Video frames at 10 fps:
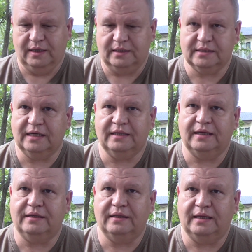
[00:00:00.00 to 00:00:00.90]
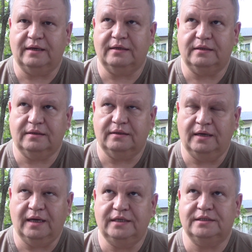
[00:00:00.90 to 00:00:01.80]
It's got that that
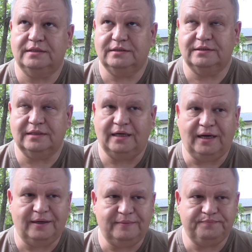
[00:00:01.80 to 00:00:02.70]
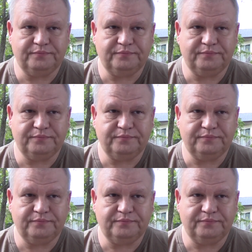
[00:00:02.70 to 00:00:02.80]
nice uh,